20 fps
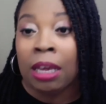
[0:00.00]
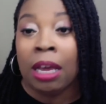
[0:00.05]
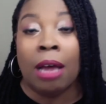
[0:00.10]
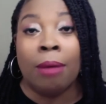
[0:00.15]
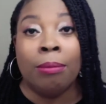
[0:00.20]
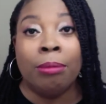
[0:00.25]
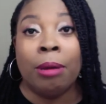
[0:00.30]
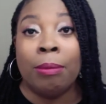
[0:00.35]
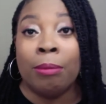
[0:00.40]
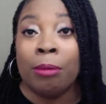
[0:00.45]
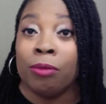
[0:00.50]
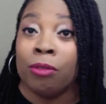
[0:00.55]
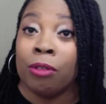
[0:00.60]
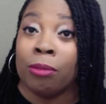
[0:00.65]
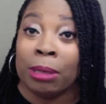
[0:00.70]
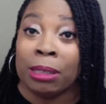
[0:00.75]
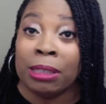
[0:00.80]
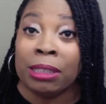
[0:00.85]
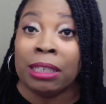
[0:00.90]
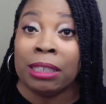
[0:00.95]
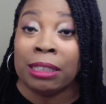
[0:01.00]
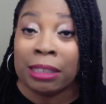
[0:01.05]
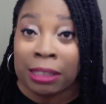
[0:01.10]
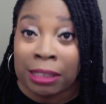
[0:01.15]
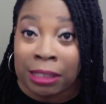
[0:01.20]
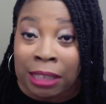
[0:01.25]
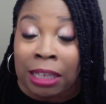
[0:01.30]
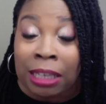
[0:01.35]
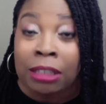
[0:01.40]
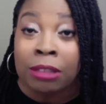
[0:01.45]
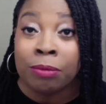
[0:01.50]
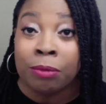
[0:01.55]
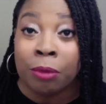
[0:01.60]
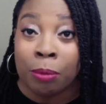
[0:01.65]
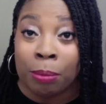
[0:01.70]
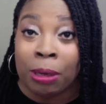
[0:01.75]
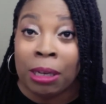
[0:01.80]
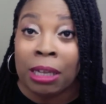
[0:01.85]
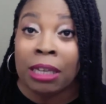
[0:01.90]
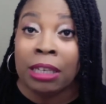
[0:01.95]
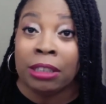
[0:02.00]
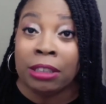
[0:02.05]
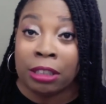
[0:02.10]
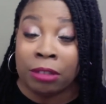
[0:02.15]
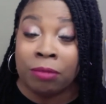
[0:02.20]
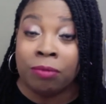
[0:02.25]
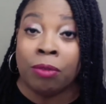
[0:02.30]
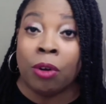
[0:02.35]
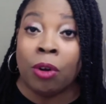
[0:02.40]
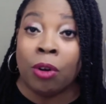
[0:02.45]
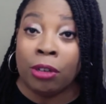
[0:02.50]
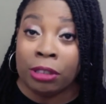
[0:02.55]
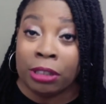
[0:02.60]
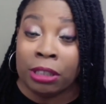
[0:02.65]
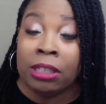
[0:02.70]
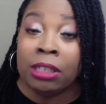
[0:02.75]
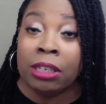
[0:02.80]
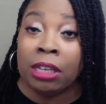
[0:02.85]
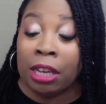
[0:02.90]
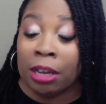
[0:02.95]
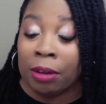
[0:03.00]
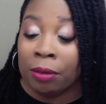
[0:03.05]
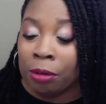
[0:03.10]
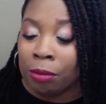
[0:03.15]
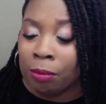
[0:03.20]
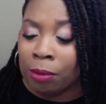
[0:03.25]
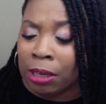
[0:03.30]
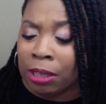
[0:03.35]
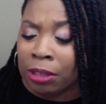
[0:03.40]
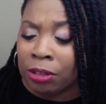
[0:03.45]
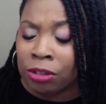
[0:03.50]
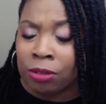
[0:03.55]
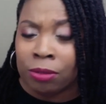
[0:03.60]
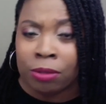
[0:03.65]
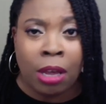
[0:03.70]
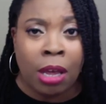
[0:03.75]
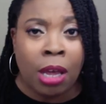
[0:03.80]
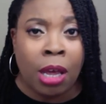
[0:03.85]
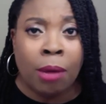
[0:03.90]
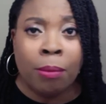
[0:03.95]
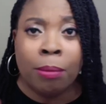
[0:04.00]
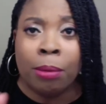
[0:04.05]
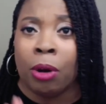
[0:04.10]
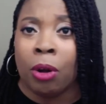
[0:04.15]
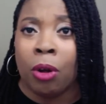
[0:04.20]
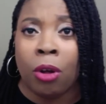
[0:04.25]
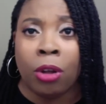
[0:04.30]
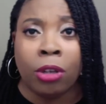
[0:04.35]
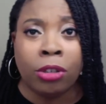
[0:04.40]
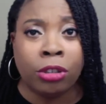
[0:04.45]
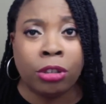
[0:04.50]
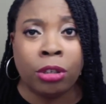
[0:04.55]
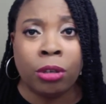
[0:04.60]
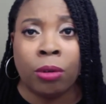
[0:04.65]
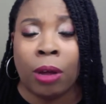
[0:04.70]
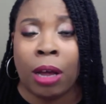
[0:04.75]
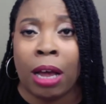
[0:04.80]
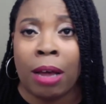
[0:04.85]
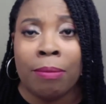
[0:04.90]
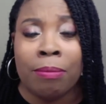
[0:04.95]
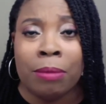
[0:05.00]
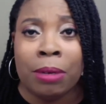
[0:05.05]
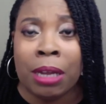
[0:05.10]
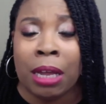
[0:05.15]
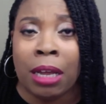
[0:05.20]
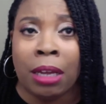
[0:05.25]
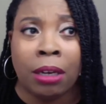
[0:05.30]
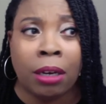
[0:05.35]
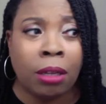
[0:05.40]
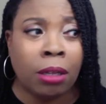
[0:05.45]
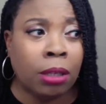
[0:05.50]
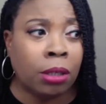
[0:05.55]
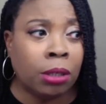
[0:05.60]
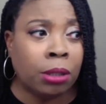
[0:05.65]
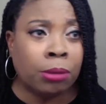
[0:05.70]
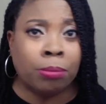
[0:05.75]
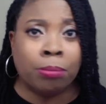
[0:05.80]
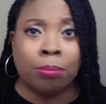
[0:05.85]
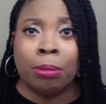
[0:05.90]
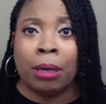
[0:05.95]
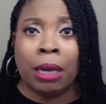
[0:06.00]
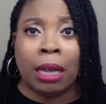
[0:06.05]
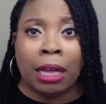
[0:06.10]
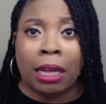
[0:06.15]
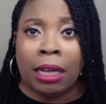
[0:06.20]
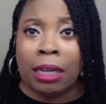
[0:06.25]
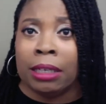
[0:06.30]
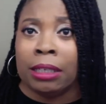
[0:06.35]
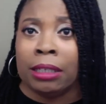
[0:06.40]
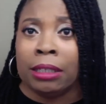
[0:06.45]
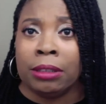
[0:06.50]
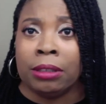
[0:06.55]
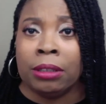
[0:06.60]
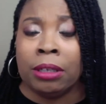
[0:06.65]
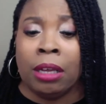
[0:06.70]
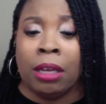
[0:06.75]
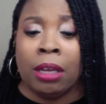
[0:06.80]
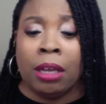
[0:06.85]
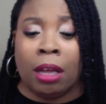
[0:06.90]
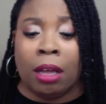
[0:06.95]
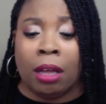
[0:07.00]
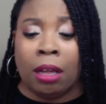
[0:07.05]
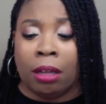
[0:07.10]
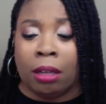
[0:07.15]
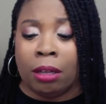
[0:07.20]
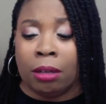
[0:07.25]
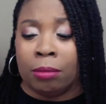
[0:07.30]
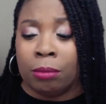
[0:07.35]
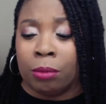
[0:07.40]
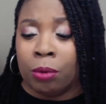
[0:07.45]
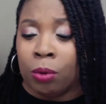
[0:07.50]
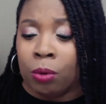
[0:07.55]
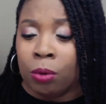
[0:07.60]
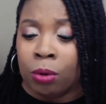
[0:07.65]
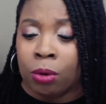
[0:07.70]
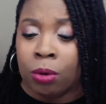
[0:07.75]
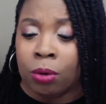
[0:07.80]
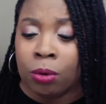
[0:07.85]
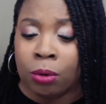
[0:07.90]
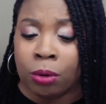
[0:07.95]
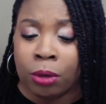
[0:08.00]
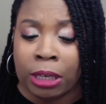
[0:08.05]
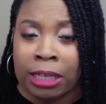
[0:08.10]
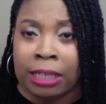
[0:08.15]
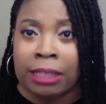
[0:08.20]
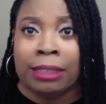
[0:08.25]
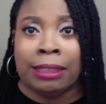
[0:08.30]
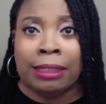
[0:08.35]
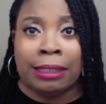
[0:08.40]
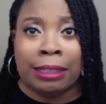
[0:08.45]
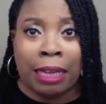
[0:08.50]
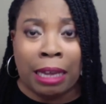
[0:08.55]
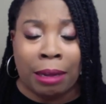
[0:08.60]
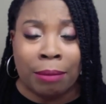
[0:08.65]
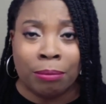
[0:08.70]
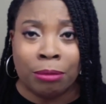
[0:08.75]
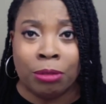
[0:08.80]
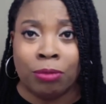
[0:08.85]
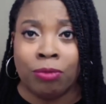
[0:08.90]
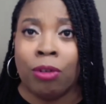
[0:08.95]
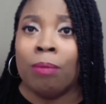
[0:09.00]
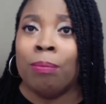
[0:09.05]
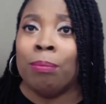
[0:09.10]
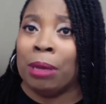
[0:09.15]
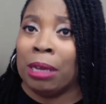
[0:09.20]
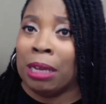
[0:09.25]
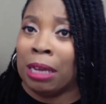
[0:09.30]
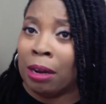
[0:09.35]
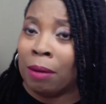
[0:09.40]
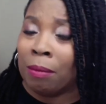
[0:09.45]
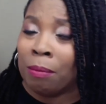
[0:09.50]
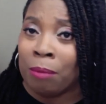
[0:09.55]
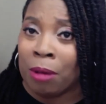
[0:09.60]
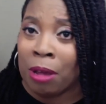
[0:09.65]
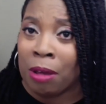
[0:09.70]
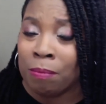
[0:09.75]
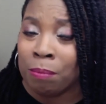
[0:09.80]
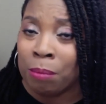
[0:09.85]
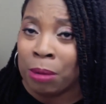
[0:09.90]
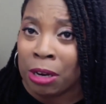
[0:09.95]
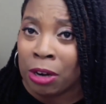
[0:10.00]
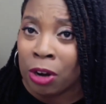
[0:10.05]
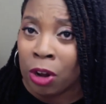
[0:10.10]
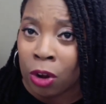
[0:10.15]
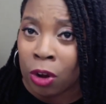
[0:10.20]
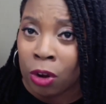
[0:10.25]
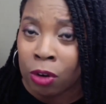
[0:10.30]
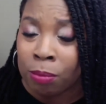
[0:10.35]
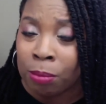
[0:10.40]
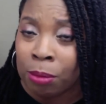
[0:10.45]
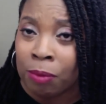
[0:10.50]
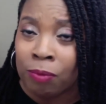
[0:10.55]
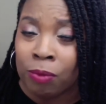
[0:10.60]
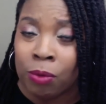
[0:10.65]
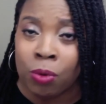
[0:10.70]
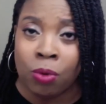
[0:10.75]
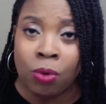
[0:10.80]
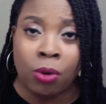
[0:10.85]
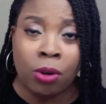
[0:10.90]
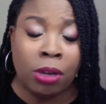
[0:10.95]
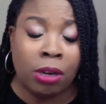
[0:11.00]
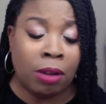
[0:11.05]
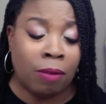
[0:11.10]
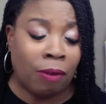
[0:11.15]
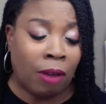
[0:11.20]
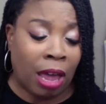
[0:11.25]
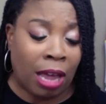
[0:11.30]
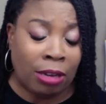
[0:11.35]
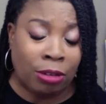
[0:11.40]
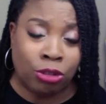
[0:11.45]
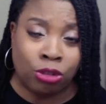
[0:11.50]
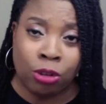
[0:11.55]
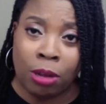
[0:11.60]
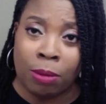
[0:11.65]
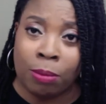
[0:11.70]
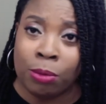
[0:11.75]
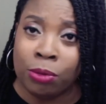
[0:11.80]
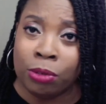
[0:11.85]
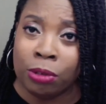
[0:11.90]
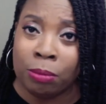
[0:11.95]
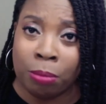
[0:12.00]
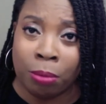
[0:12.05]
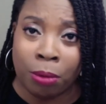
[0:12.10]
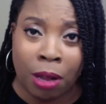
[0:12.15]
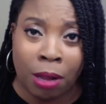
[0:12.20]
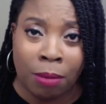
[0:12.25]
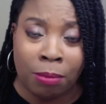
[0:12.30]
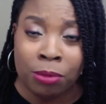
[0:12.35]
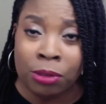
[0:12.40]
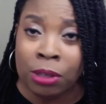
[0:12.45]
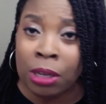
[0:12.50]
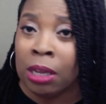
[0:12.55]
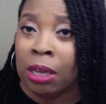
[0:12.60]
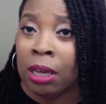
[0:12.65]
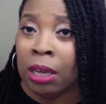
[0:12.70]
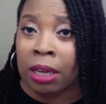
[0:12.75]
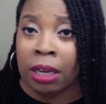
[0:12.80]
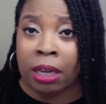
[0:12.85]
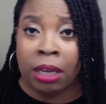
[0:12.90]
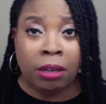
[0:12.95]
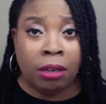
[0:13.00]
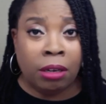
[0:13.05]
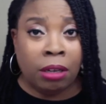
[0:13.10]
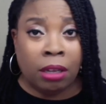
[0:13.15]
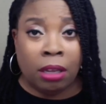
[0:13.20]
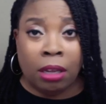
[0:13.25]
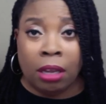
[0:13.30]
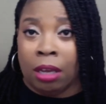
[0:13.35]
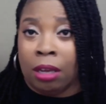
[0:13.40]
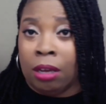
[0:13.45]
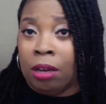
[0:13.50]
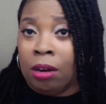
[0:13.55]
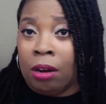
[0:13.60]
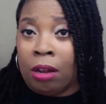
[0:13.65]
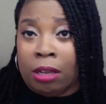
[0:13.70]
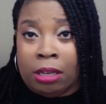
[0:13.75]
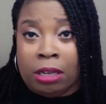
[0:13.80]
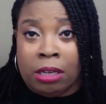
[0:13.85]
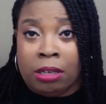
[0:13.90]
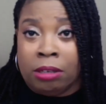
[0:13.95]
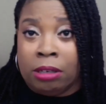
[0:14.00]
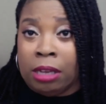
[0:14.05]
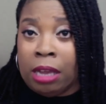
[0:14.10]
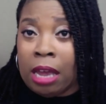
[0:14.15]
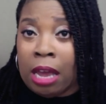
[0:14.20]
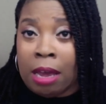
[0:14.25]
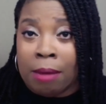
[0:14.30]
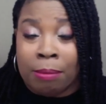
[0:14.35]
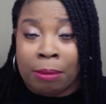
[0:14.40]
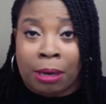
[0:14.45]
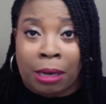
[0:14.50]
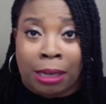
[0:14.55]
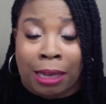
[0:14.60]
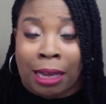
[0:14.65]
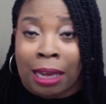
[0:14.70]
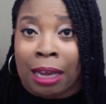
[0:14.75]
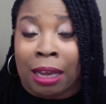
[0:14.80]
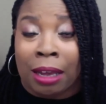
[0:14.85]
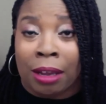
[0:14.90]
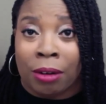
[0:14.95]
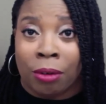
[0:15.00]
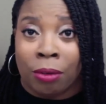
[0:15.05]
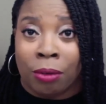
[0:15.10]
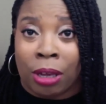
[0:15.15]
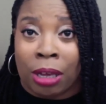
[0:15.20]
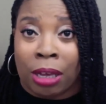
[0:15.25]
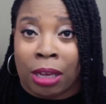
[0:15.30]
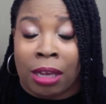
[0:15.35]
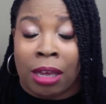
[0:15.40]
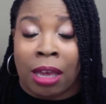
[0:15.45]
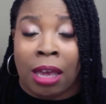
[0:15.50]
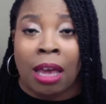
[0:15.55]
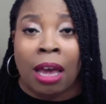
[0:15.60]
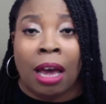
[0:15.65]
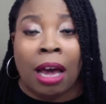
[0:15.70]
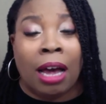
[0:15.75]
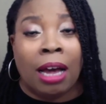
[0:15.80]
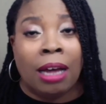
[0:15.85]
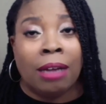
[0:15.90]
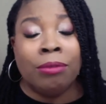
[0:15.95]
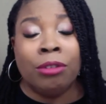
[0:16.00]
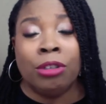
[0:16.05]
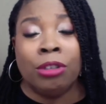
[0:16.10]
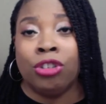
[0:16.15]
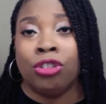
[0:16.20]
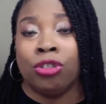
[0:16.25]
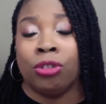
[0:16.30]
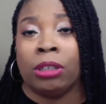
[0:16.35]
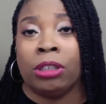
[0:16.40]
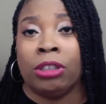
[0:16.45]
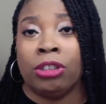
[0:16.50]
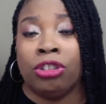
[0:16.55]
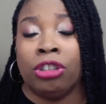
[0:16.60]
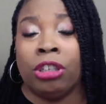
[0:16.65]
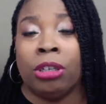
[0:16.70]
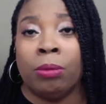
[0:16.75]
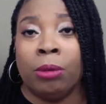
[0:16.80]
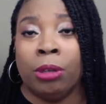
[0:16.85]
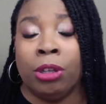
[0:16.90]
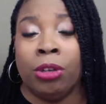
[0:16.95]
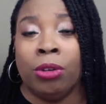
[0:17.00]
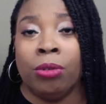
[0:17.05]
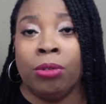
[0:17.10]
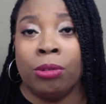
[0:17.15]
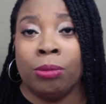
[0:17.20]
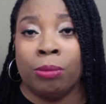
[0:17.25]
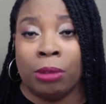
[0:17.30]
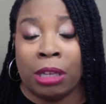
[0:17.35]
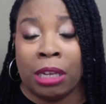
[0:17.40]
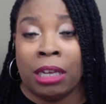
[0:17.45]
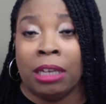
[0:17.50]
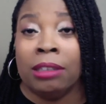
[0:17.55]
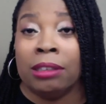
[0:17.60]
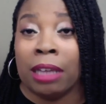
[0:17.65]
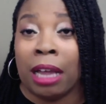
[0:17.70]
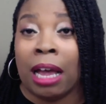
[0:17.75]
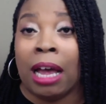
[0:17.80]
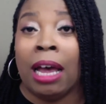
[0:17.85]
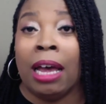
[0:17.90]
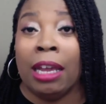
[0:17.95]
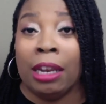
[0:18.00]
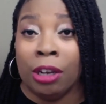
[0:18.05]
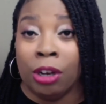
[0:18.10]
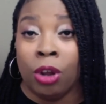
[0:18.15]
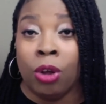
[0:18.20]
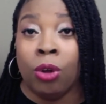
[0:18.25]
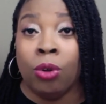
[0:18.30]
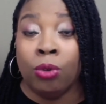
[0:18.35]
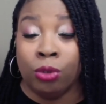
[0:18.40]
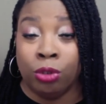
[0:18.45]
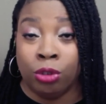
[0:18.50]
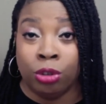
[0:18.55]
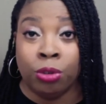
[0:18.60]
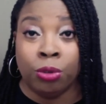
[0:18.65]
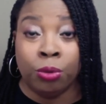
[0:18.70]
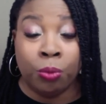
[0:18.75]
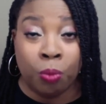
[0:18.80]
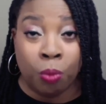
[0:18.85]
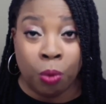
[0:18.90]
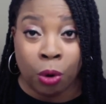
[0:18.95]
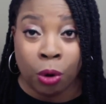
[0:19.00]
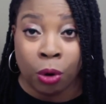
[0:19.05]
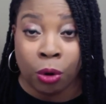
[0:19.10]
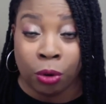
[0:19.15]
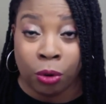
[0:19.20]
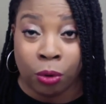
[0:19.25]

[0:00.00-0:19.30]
I'm coming from a successful place as far as in the area of relationships, but also I'm not um blind um, or or exempt from being have been hurt before and have had troubles and problems, and it could easily happen again. Okay, I'm just trying to share with you some things I know to work.